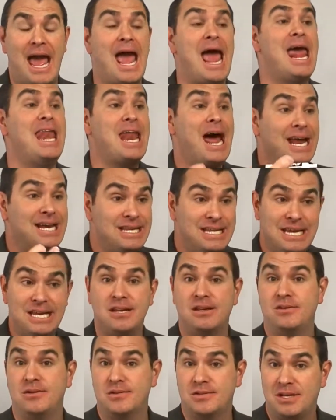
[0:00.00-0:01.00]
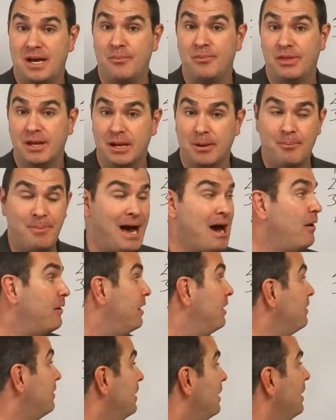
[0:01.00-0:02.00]
and I need to do something about
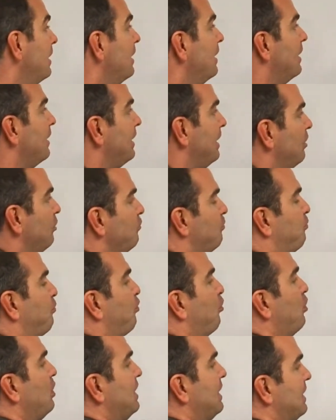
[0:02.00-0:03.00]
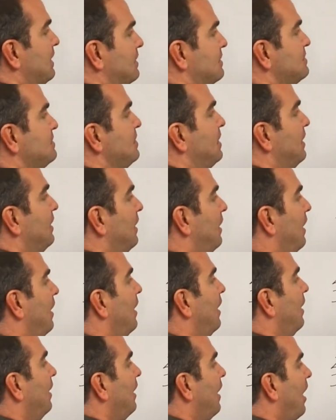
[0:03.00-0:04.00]
it. Guilt brings
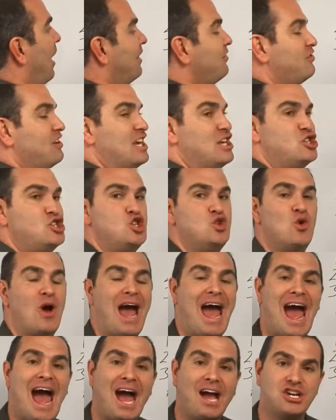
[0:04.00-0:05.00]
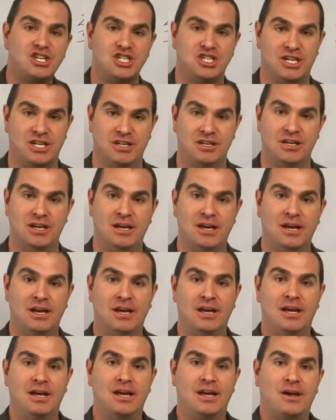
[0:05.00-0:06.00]
us into action.
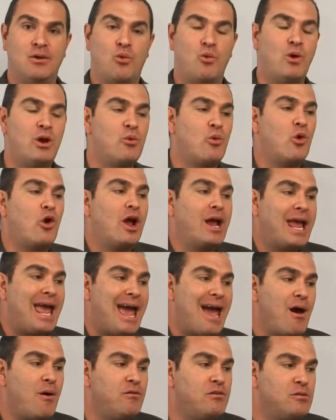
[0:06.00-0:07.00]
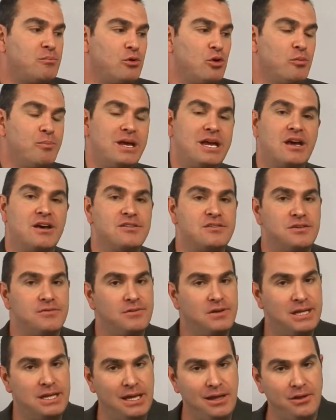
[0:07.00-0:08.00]
When we're accountable because
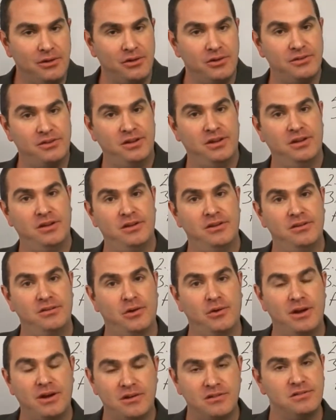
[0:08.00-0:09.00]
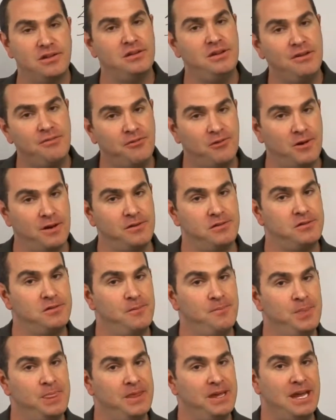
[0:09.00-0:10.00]
of guilt, so here's the
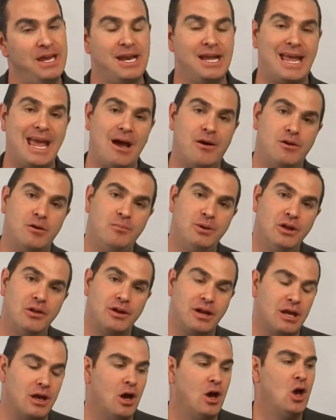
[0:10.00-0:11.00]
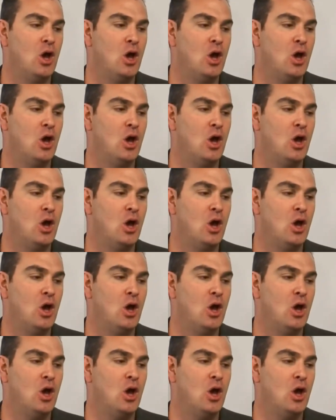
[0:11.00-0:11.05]
difference in accountability.